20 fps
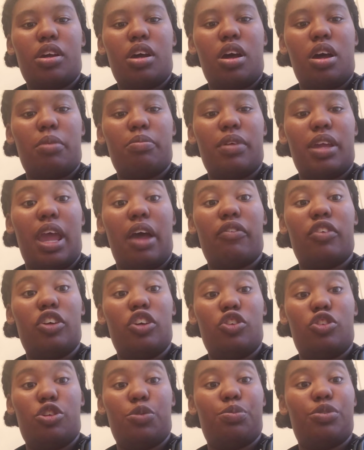um, they have a
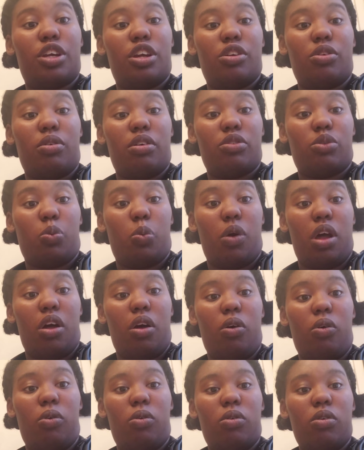youtube channel as
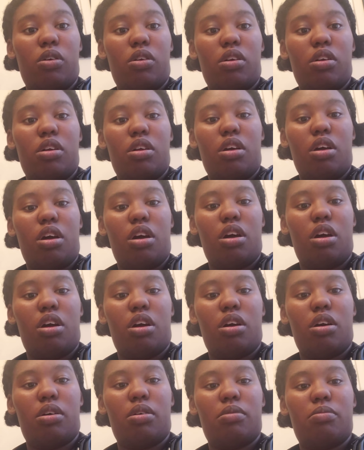well
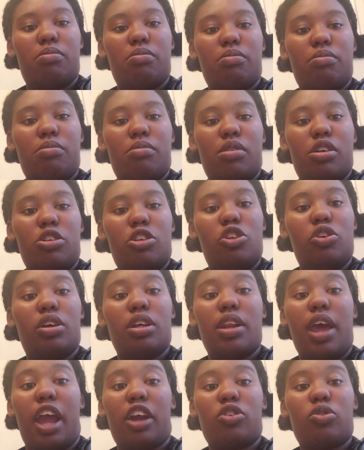um, you
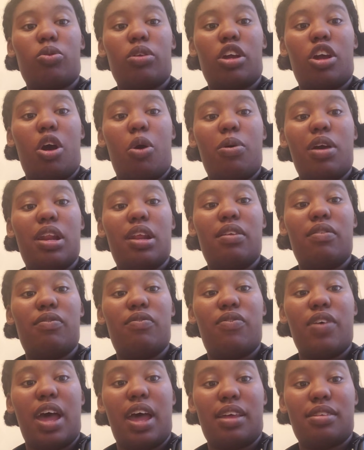can actually go and
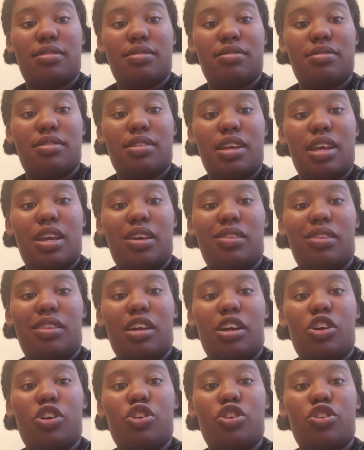invest in
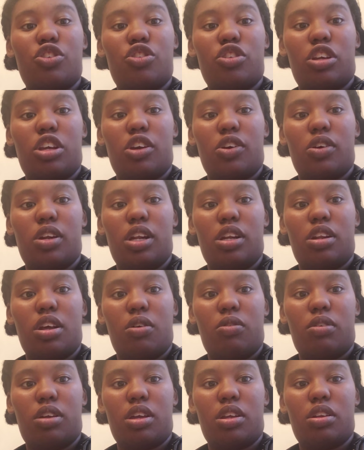their security
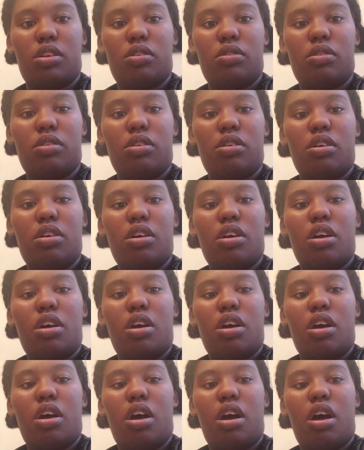token.
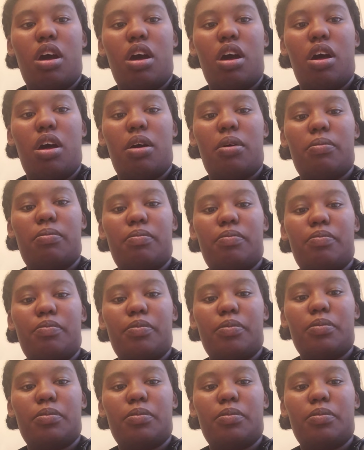Um,